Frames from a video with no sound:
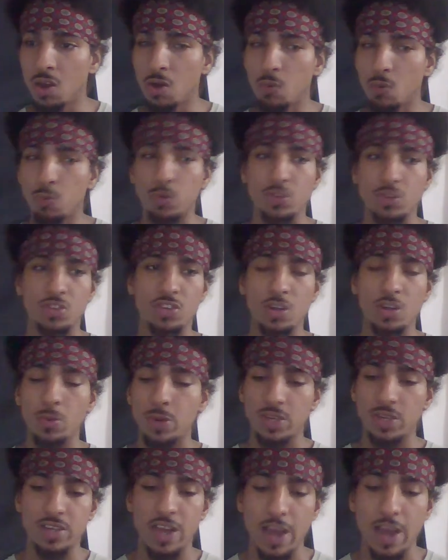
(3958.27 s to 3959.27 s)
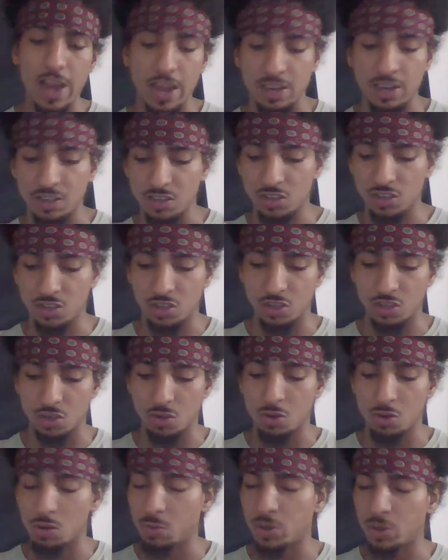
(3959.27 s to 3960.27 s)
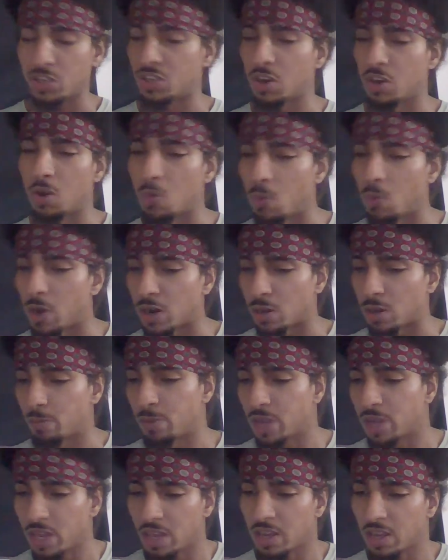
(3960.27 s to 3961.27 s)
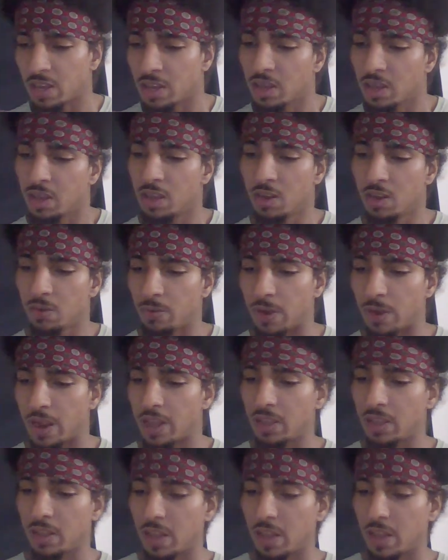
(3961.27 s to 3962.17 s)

we're so attached to who we don't want to be, right?